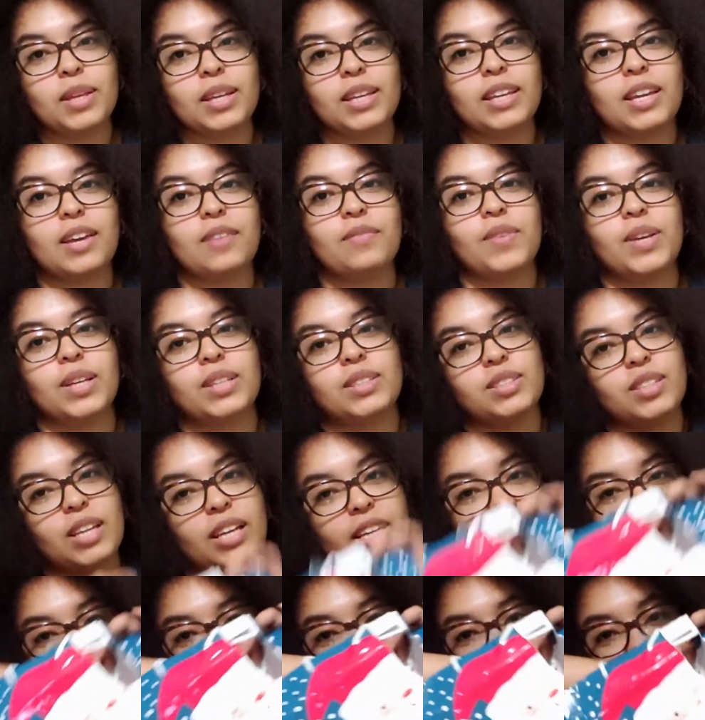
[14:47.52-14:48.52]
the gift
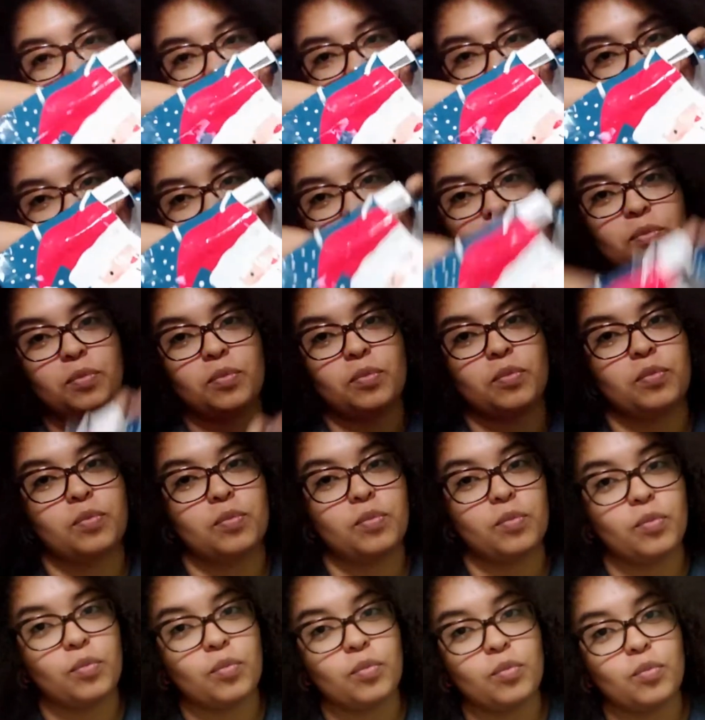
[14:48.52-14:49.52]
exchange,
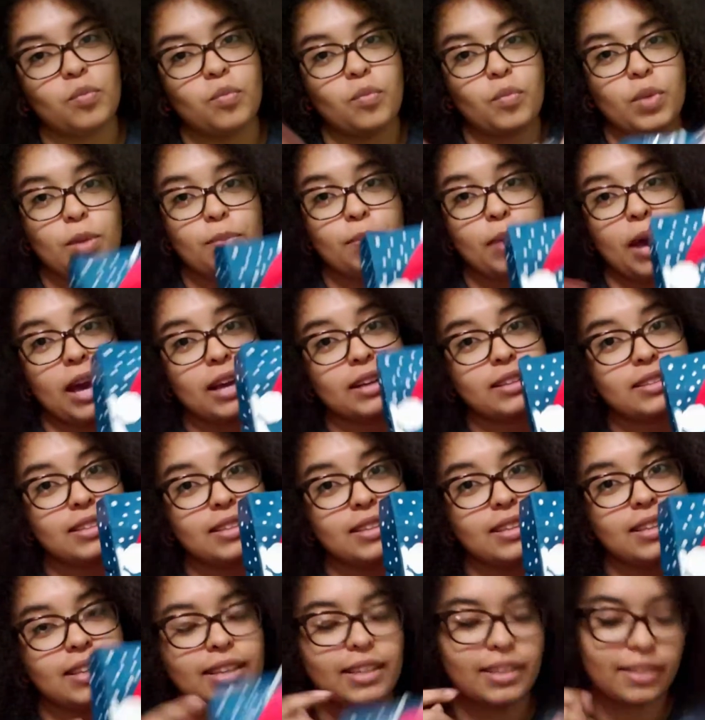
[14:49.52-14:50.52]
we back
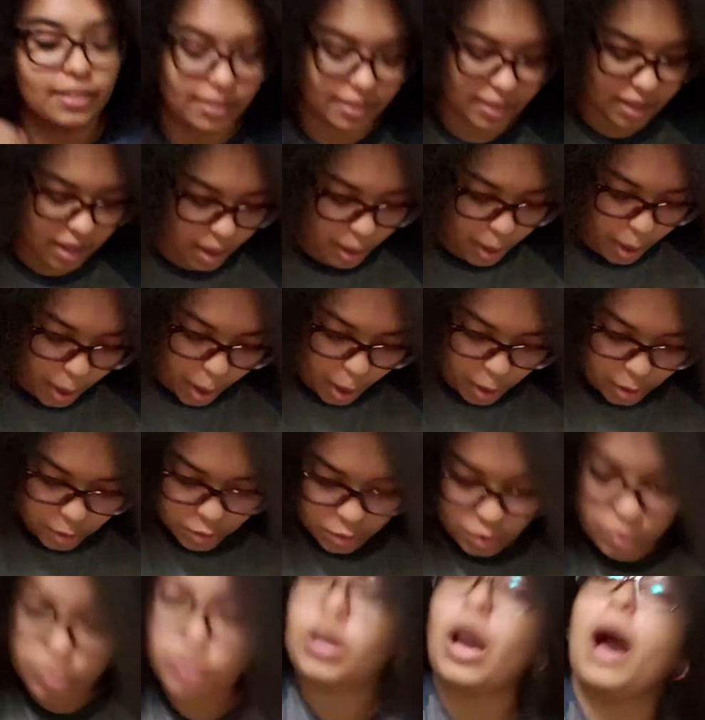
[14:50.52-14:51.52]
to this.
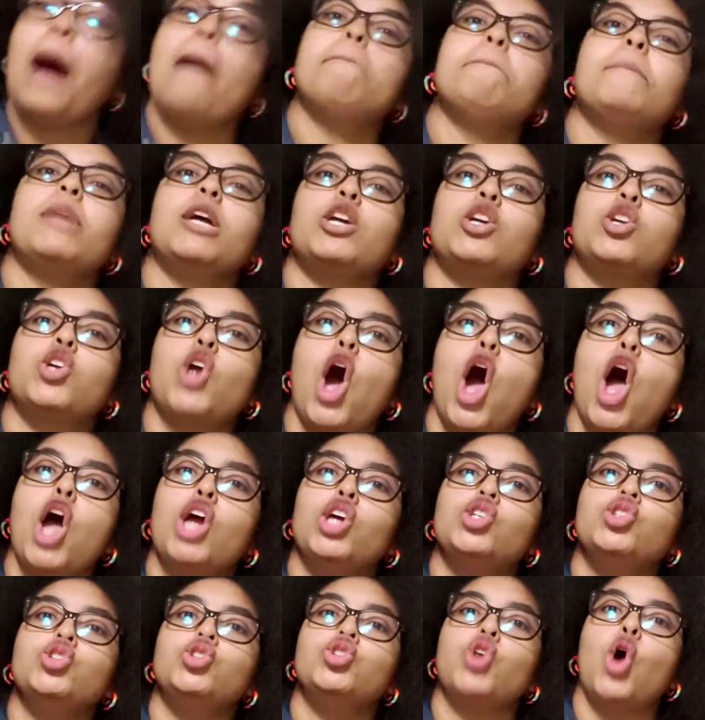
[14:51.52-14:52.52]
She got me
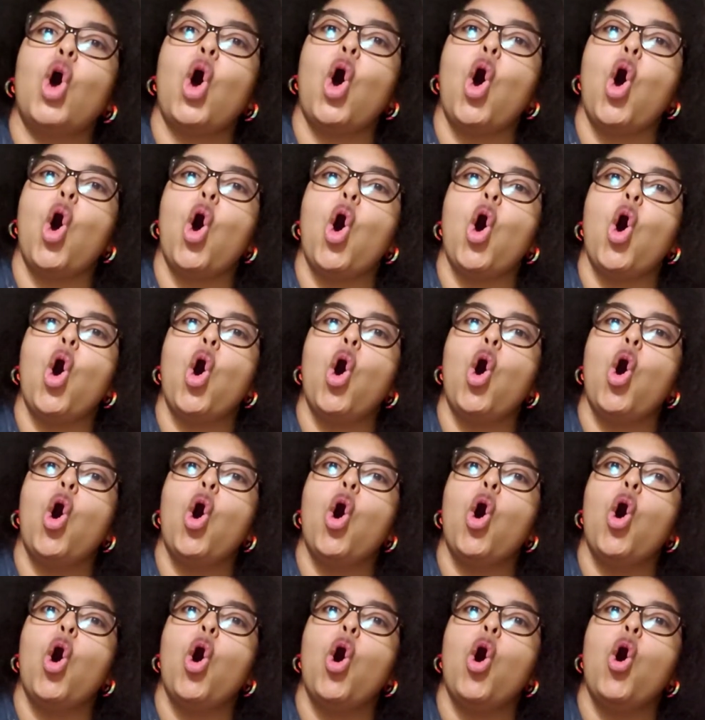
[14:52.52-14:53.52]

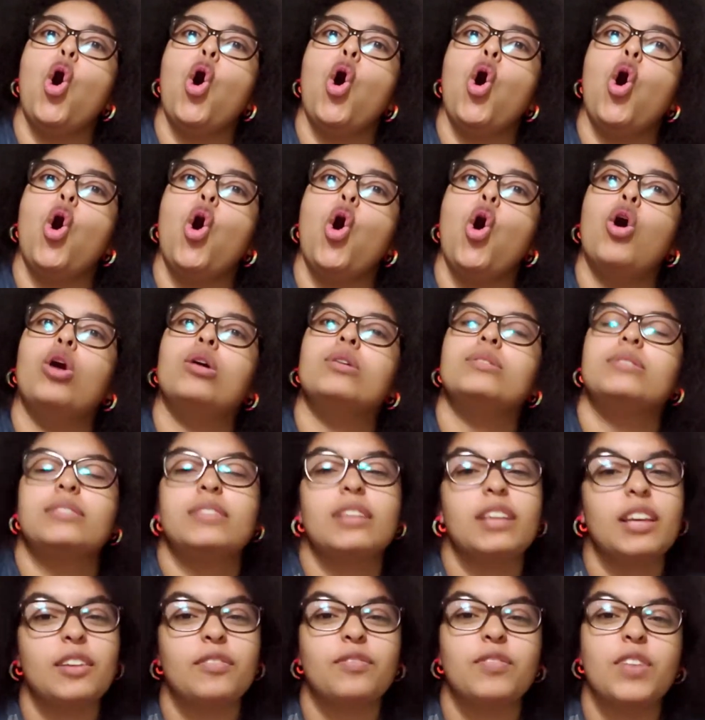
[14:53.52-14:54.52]

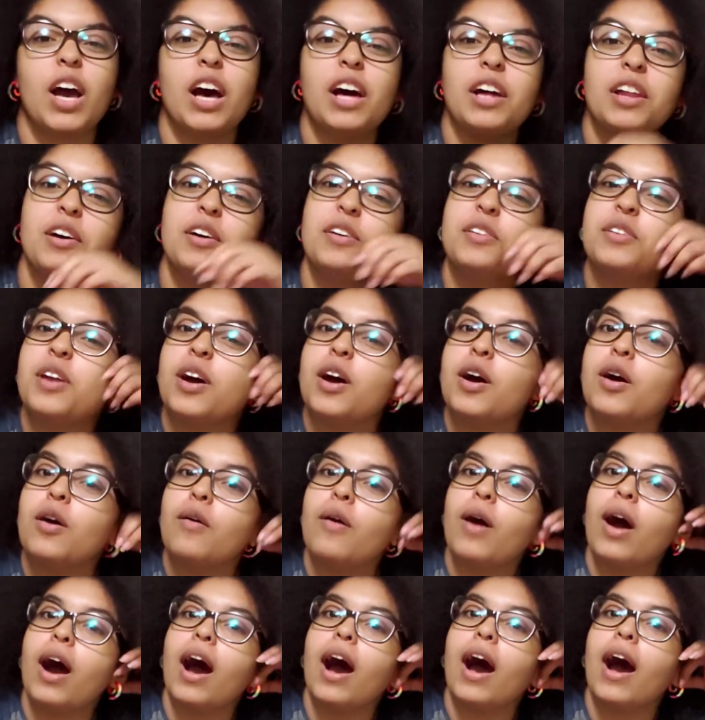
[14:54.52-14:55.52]
gauges! If y'all don't
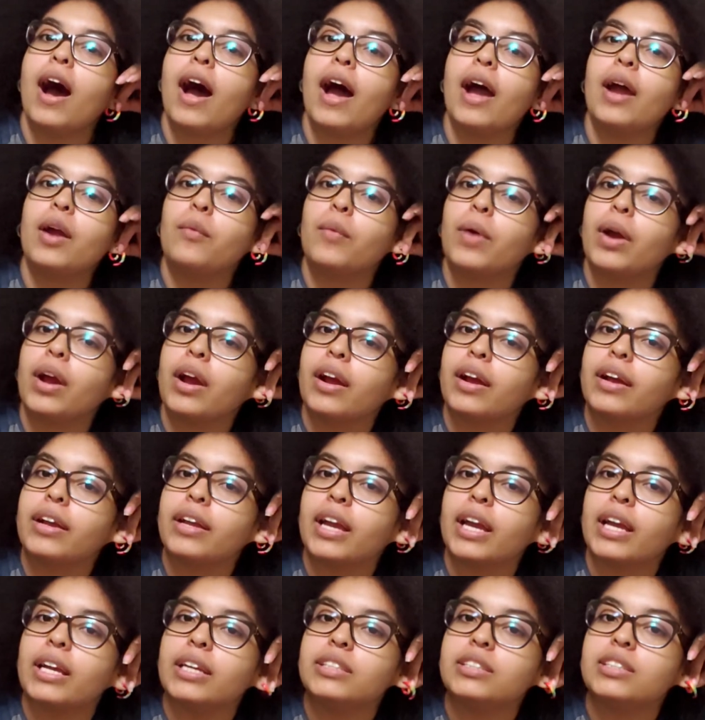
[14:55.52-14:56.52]
know, I wear
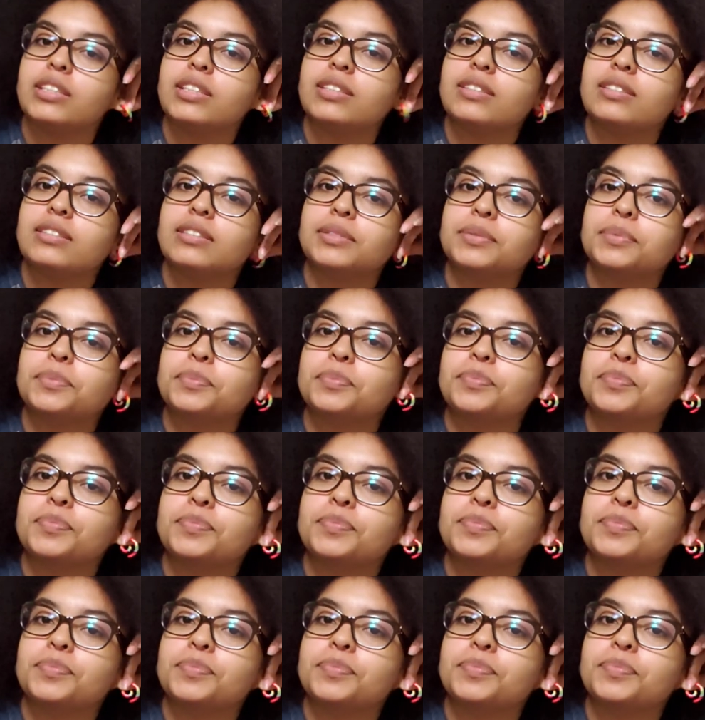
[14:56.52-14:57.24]
gauges.